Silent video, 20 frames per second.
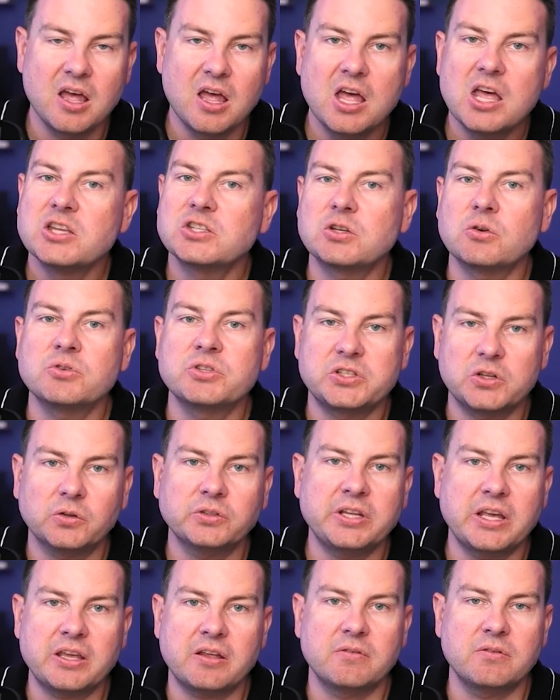So still
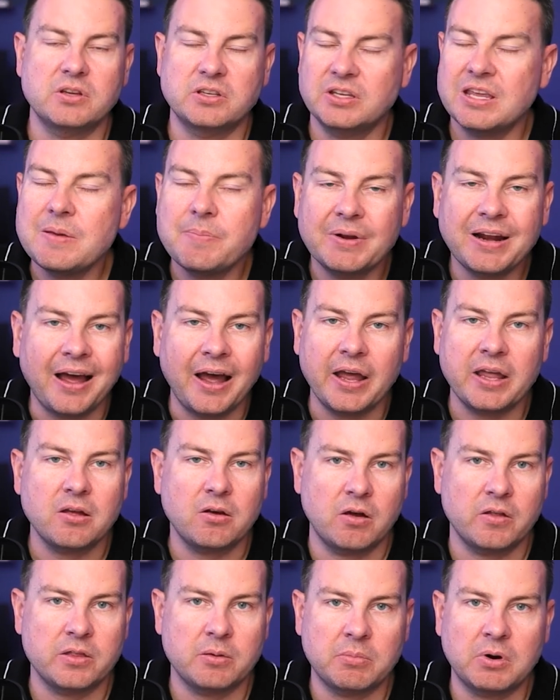keep an eye
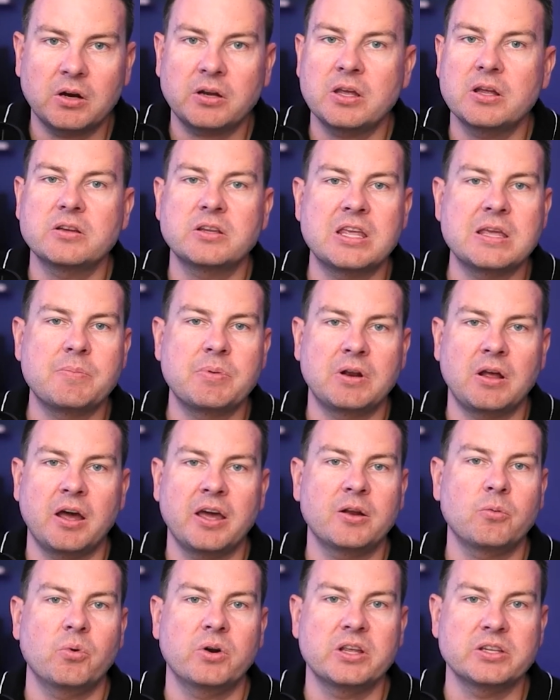on the market, keep an eye
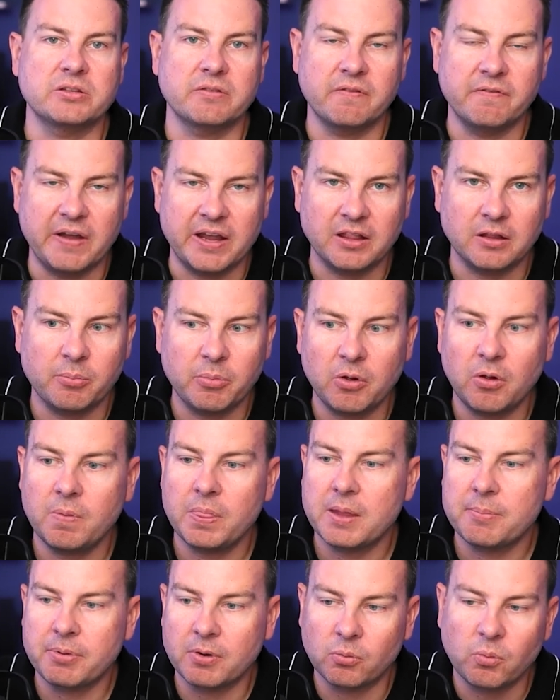on what is available.
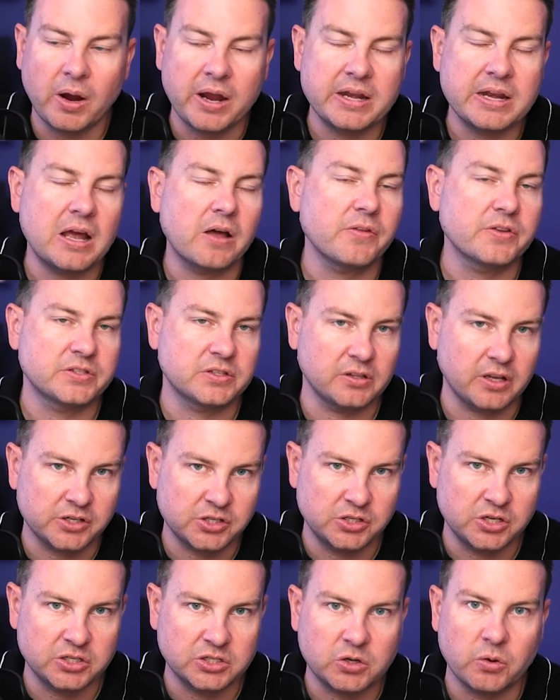But right now the
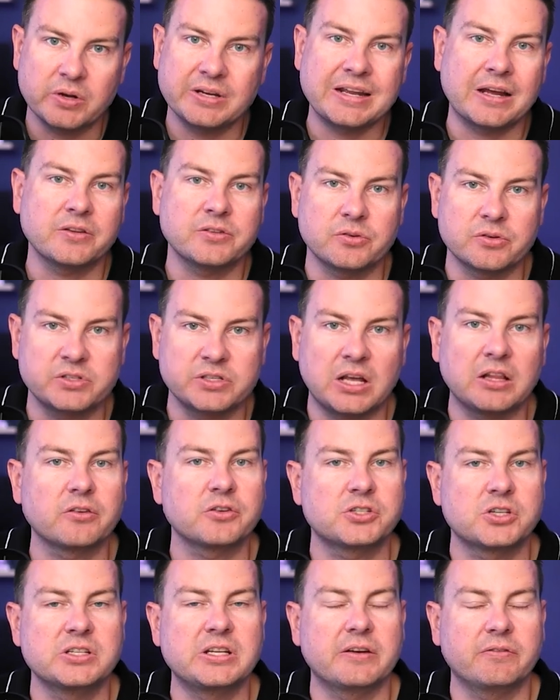selection is going down. So sellers
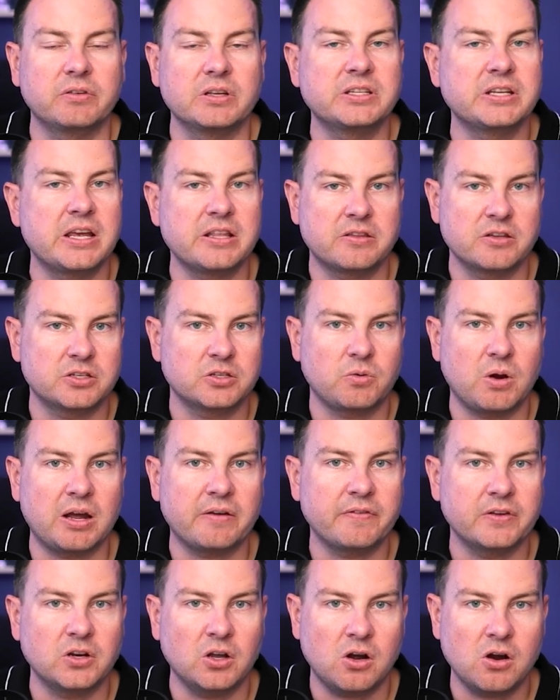should definitely take this graph
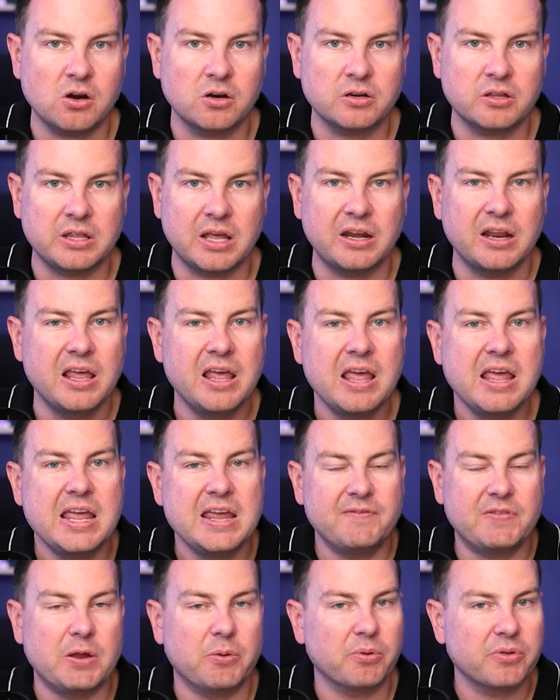into heart, that
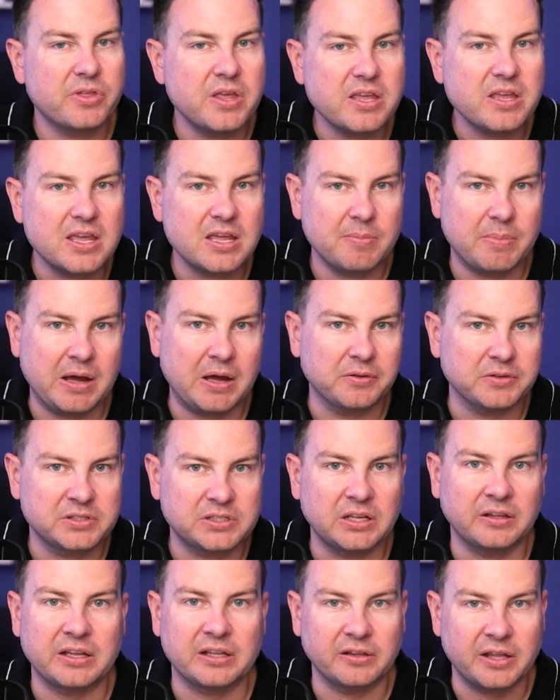if they were thinking about
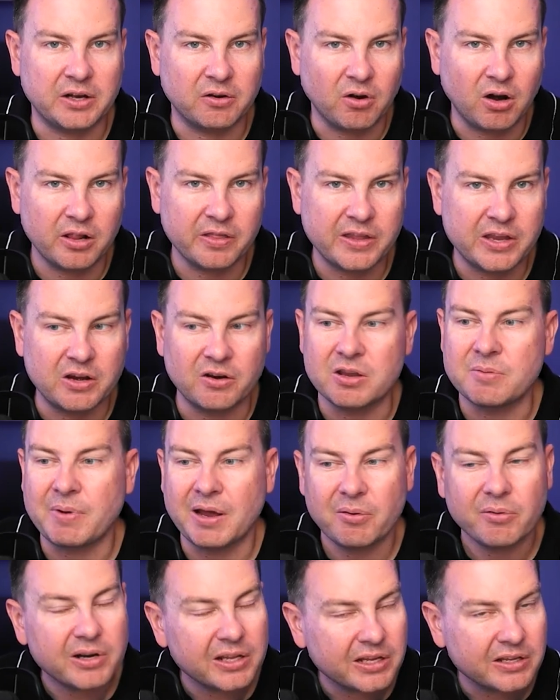selling later on in the year, you might
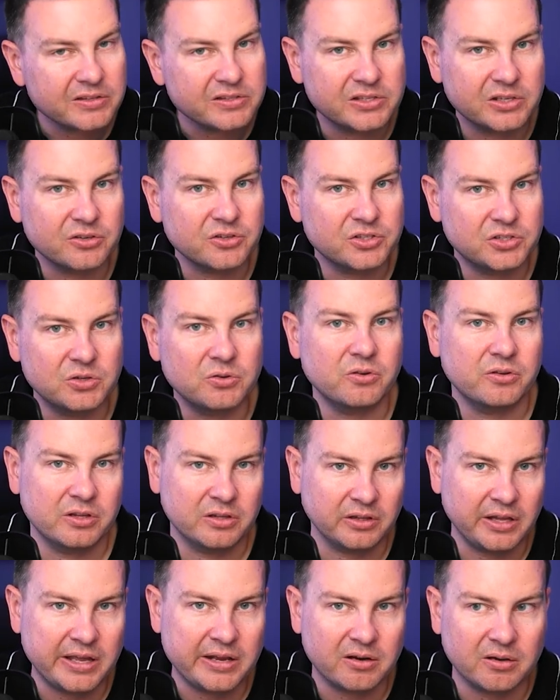want to consider sooner than
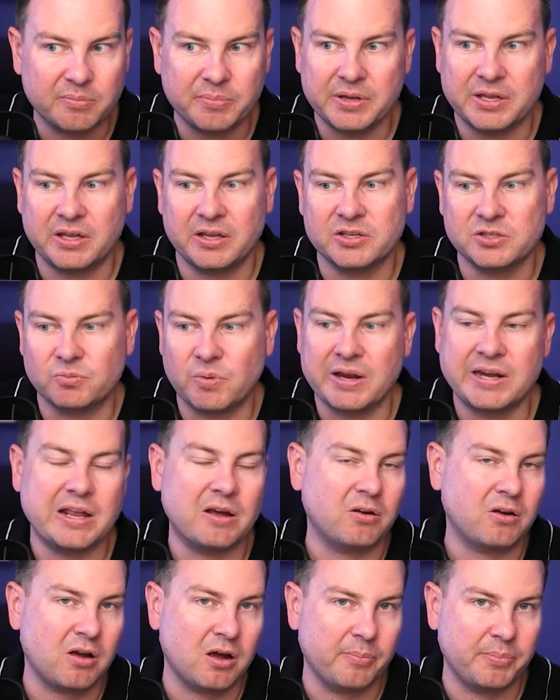later, because right now
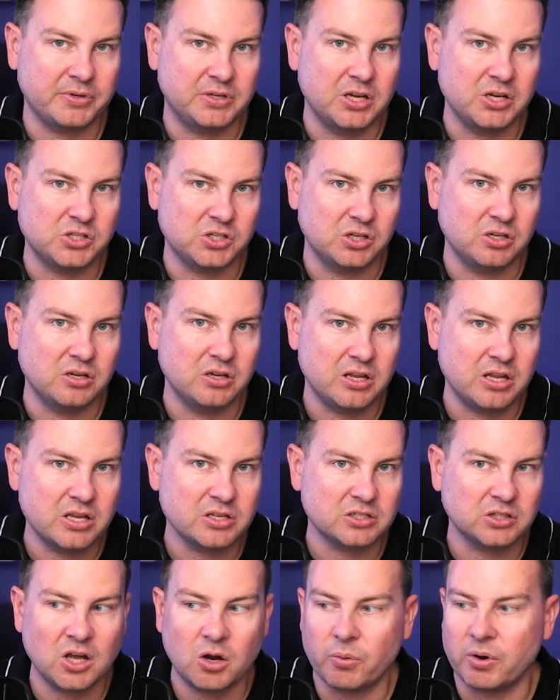competition is
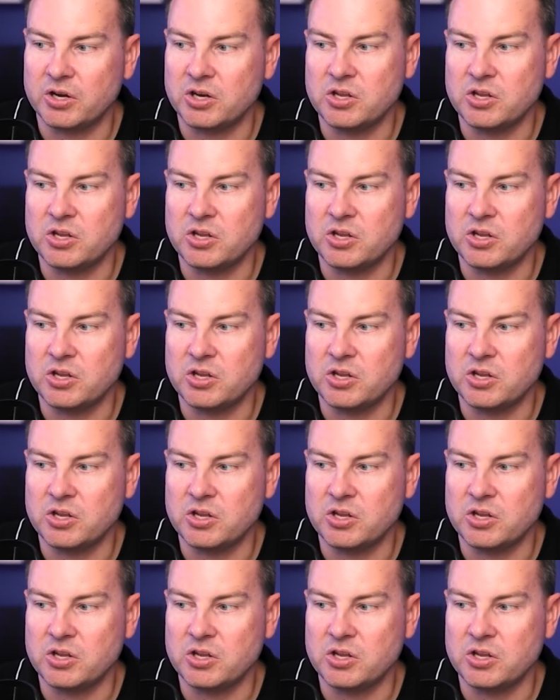lower. And you